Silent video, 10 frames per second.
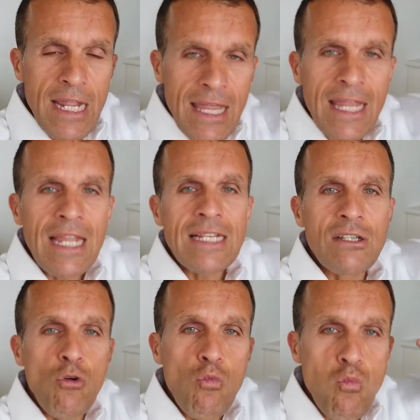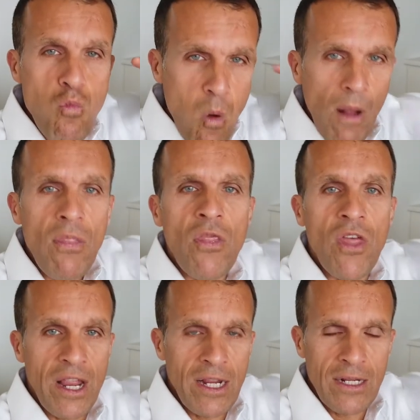this is the one
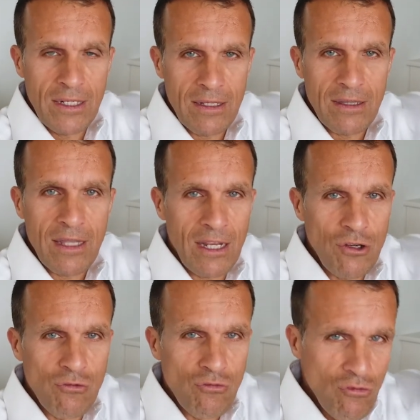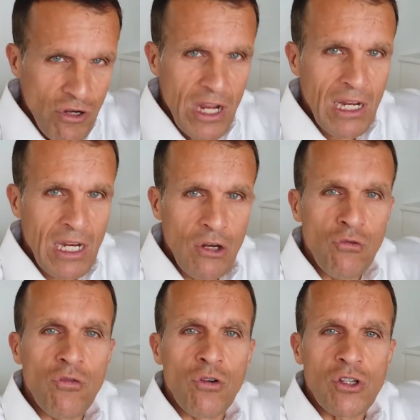thing that you really need
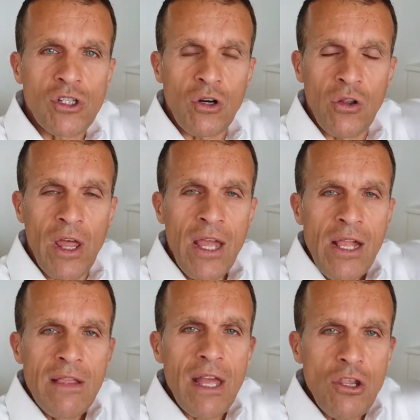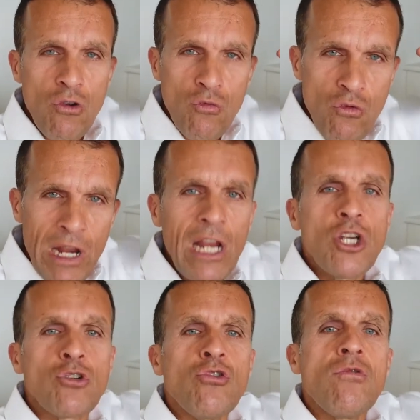to focus on, that you
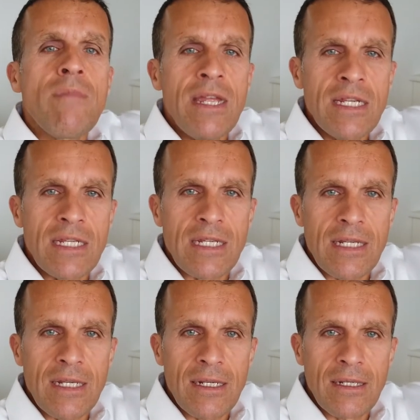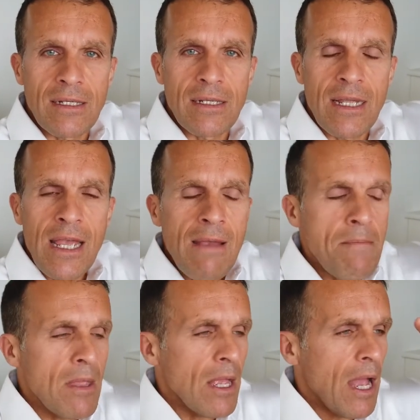really shouldn't miss.
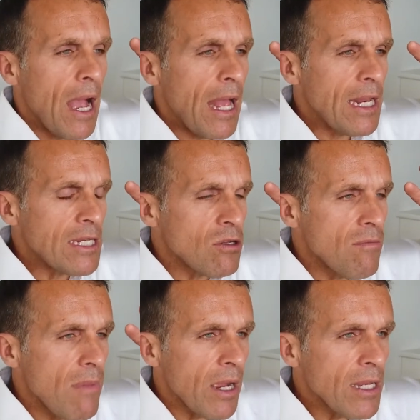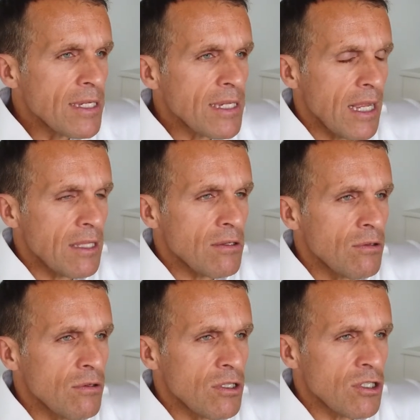And it's a mindset
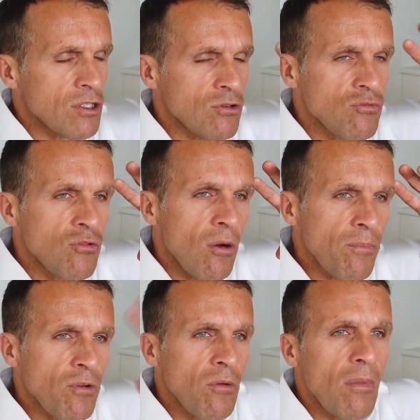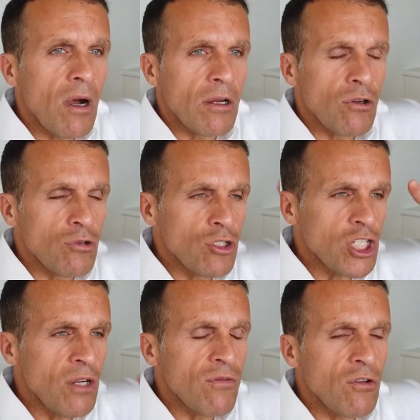to swap your mind or to
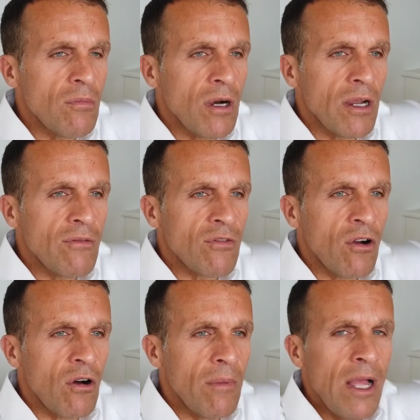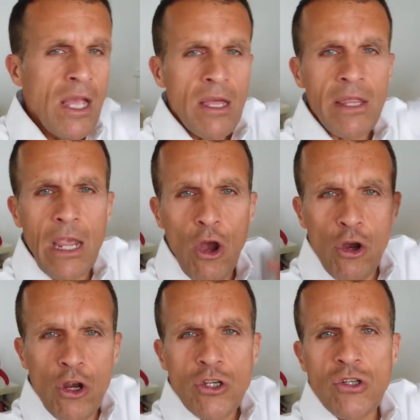shift your mind from the
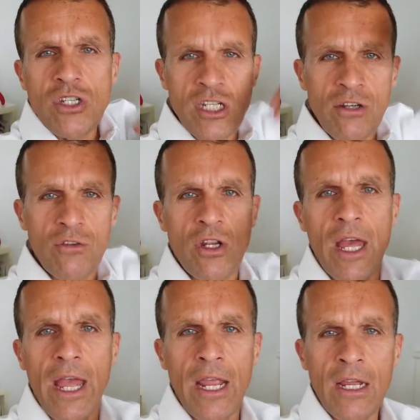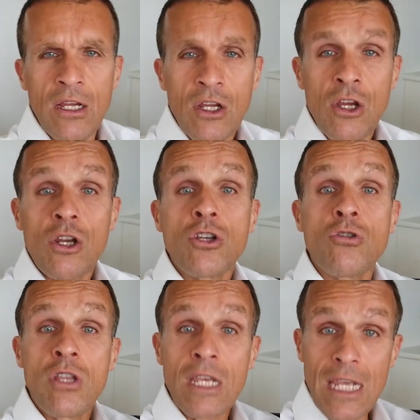urgency of the day
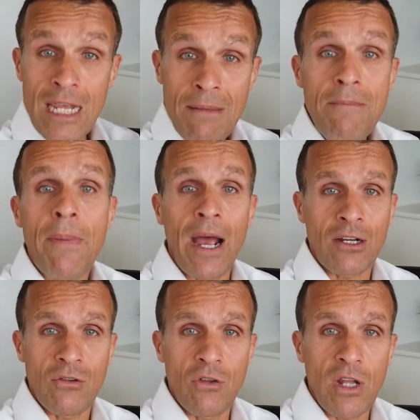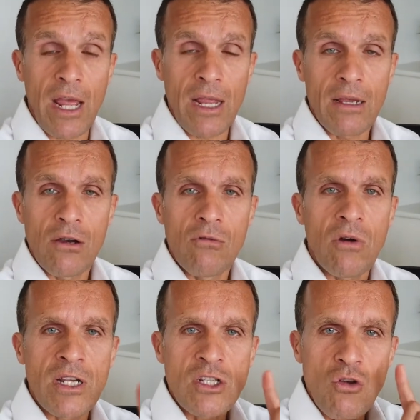to the impact of the day.
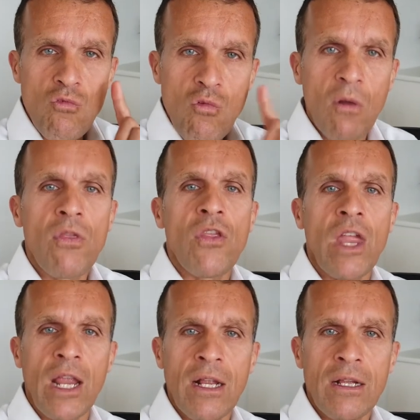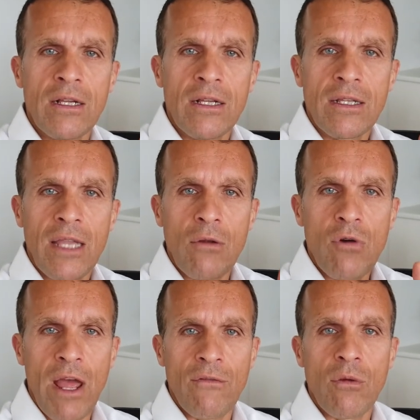What is the one thing that
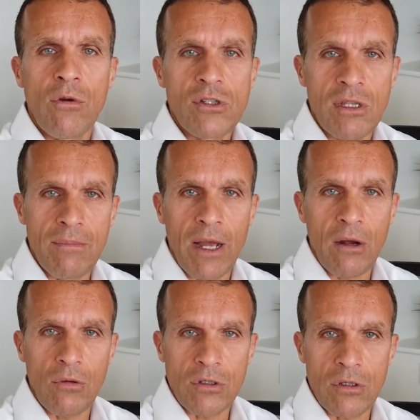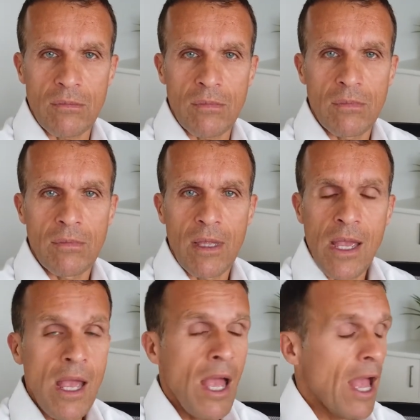would have the most impact long term?
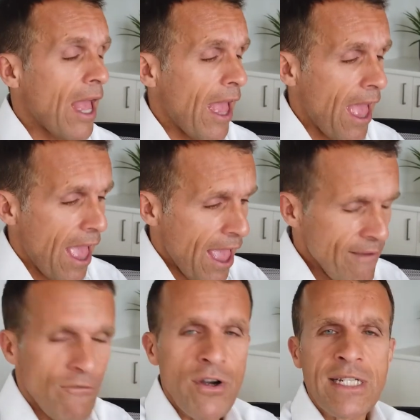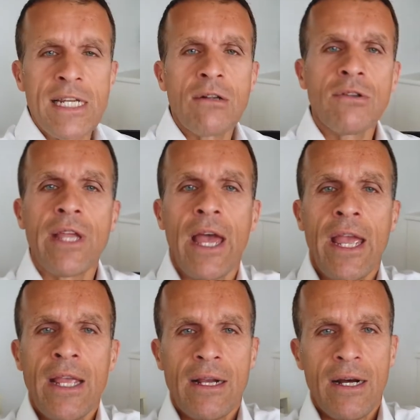Every single
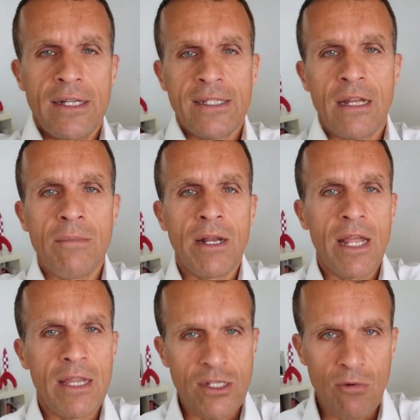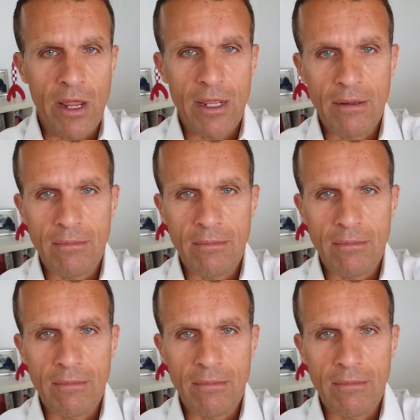day, I start my day this way.